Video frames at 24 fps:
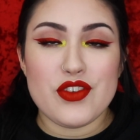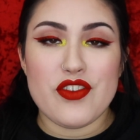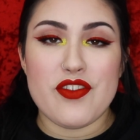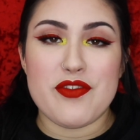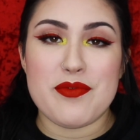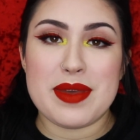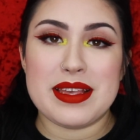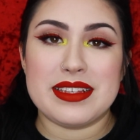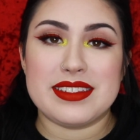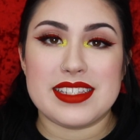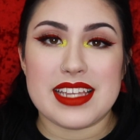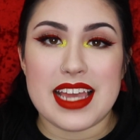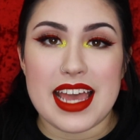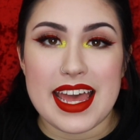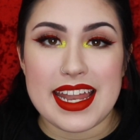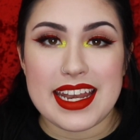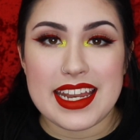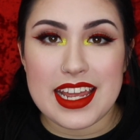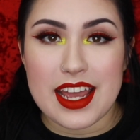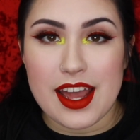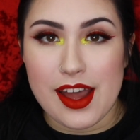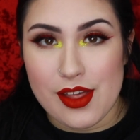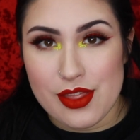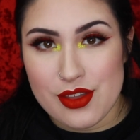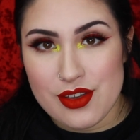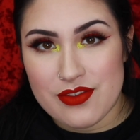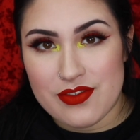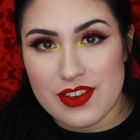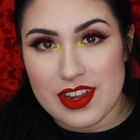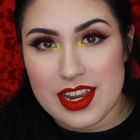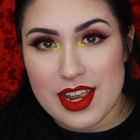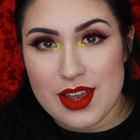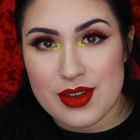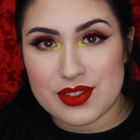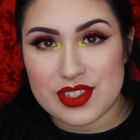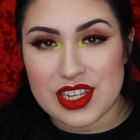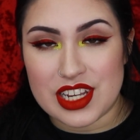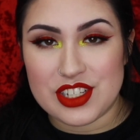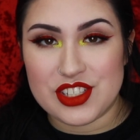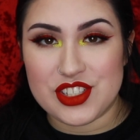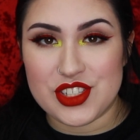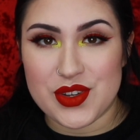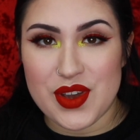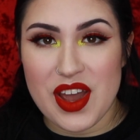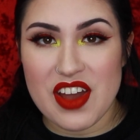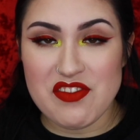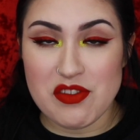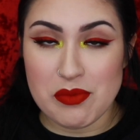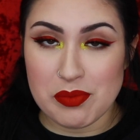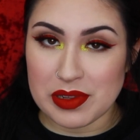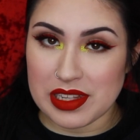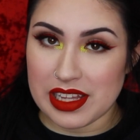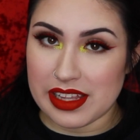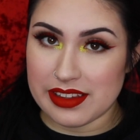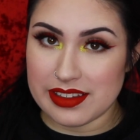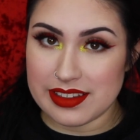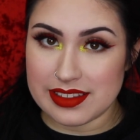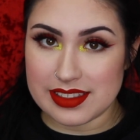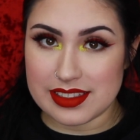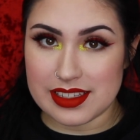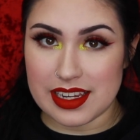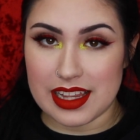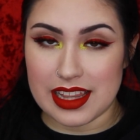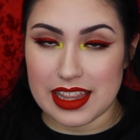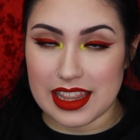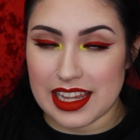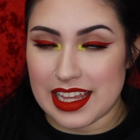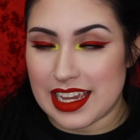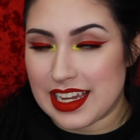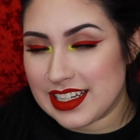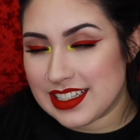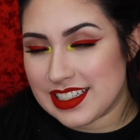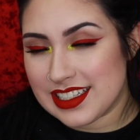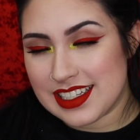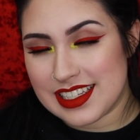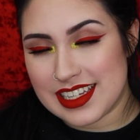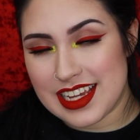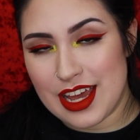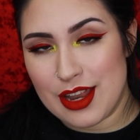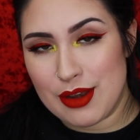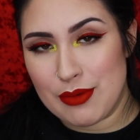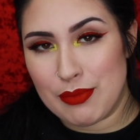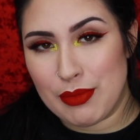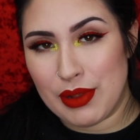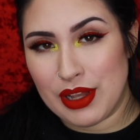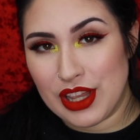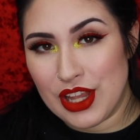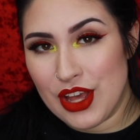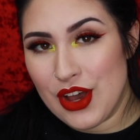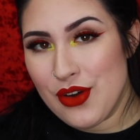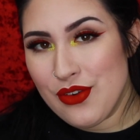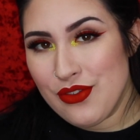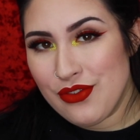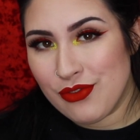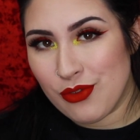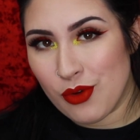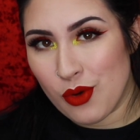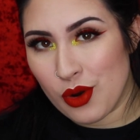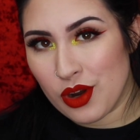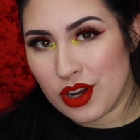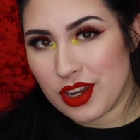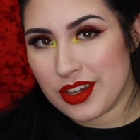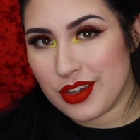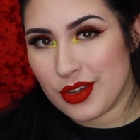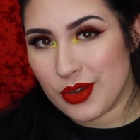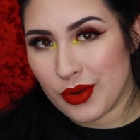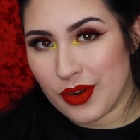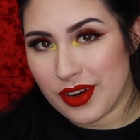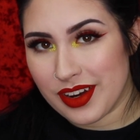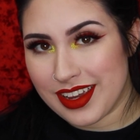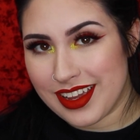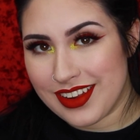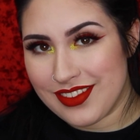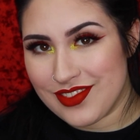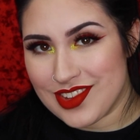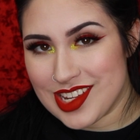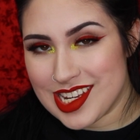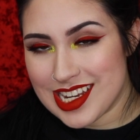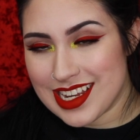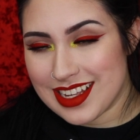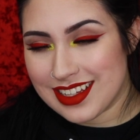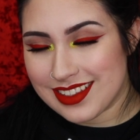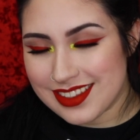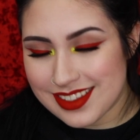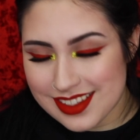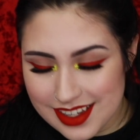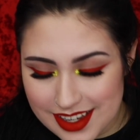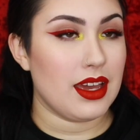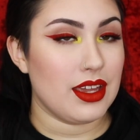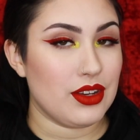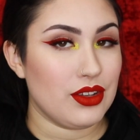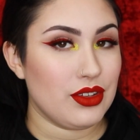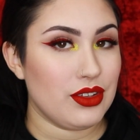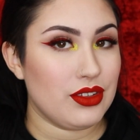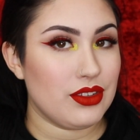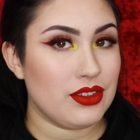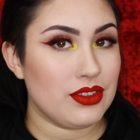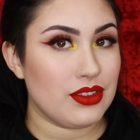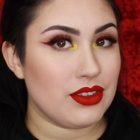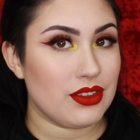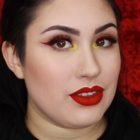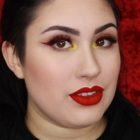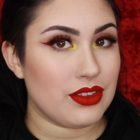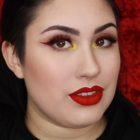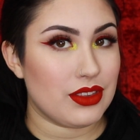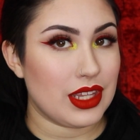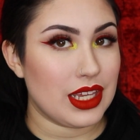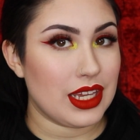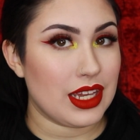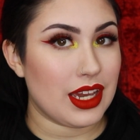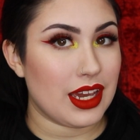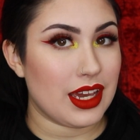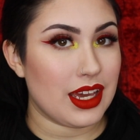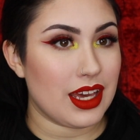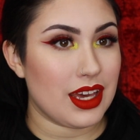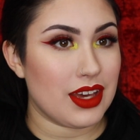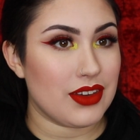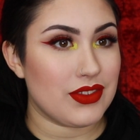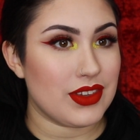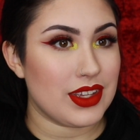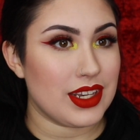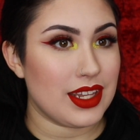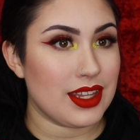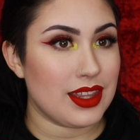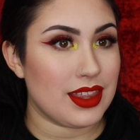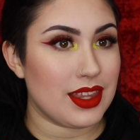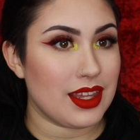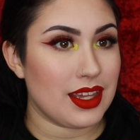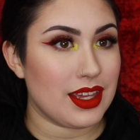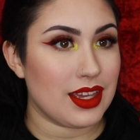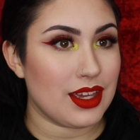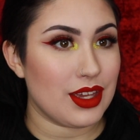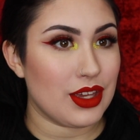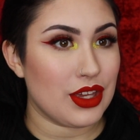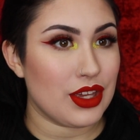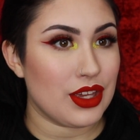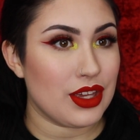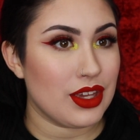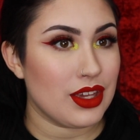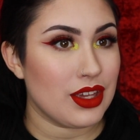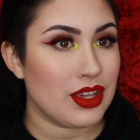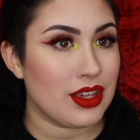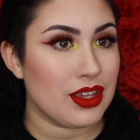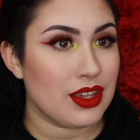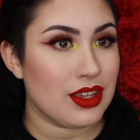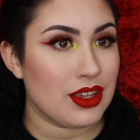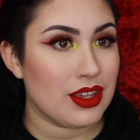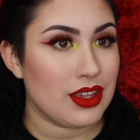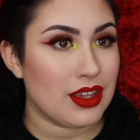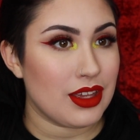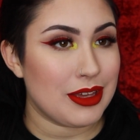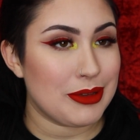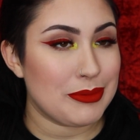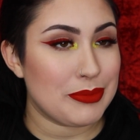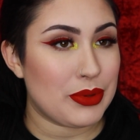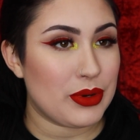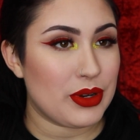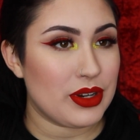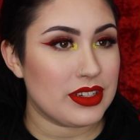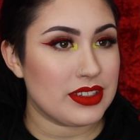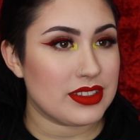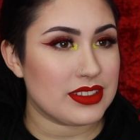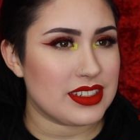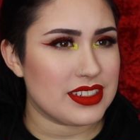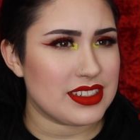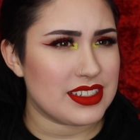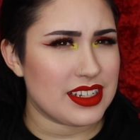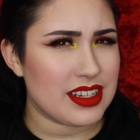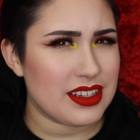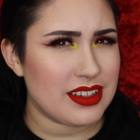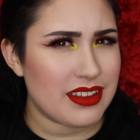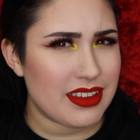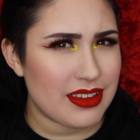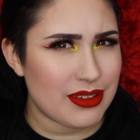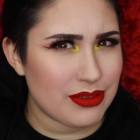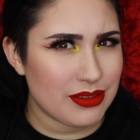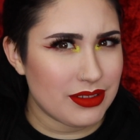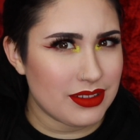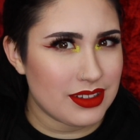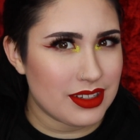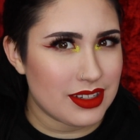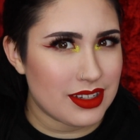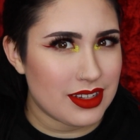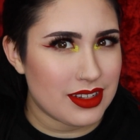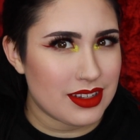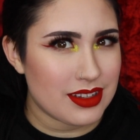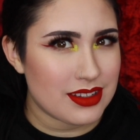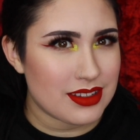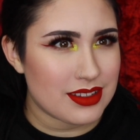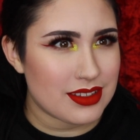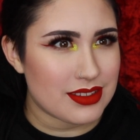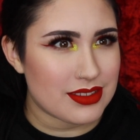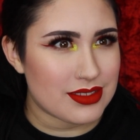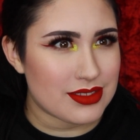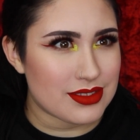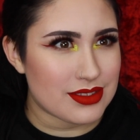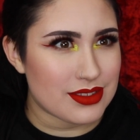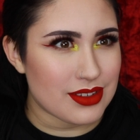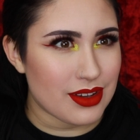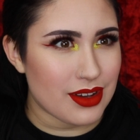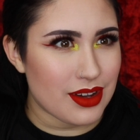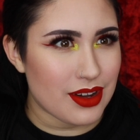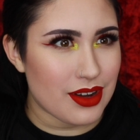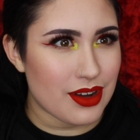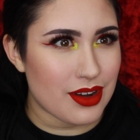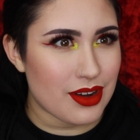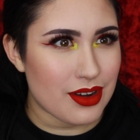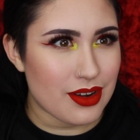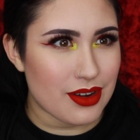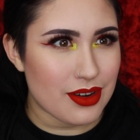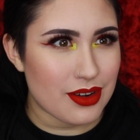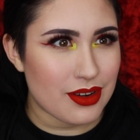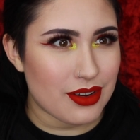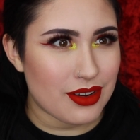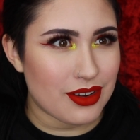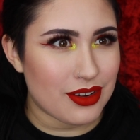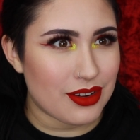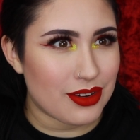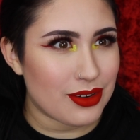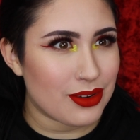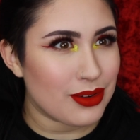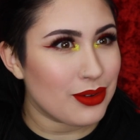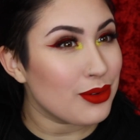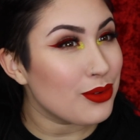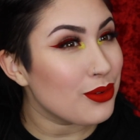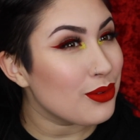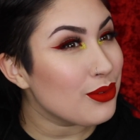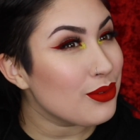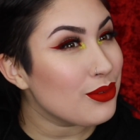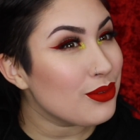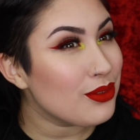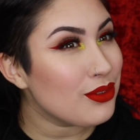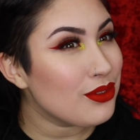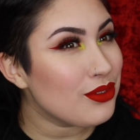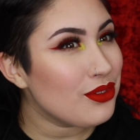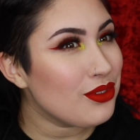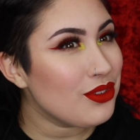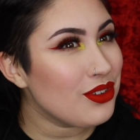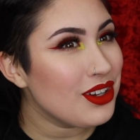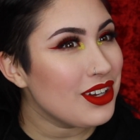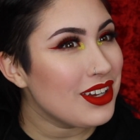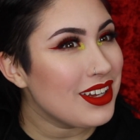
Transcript: you've missed any other videos, I do have a playlist linked down below for your convenience. I don't think I have anything important to tell you. So